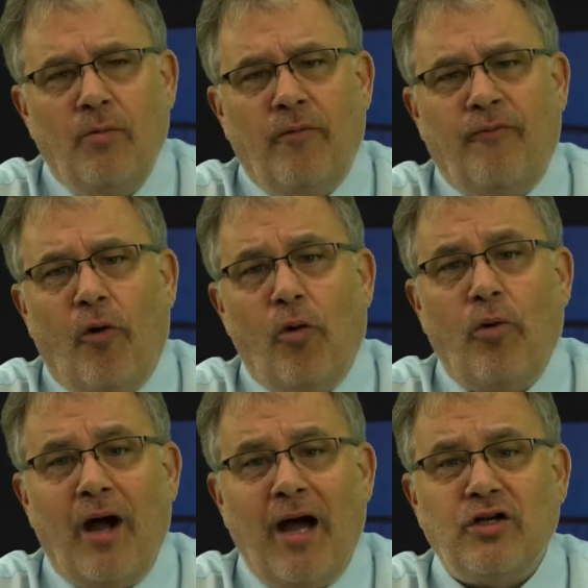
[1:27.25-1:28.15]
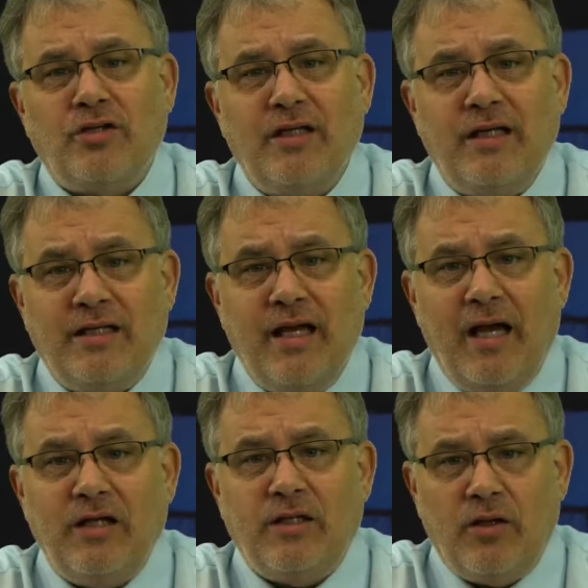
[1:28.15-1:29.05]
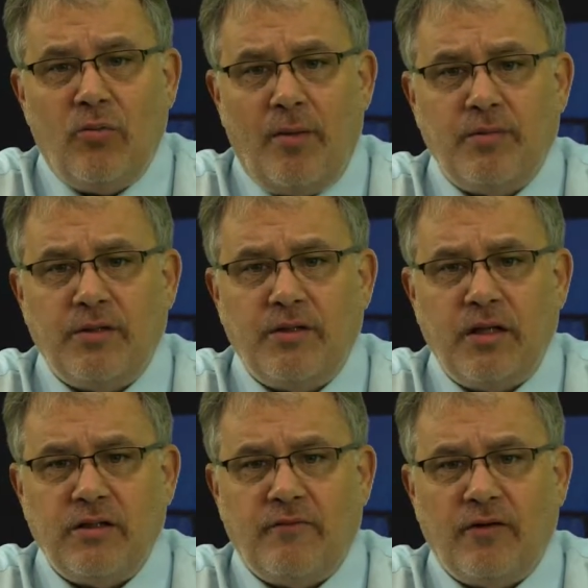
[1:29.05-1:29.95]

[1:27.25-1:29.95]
before we're actually engaged in the representation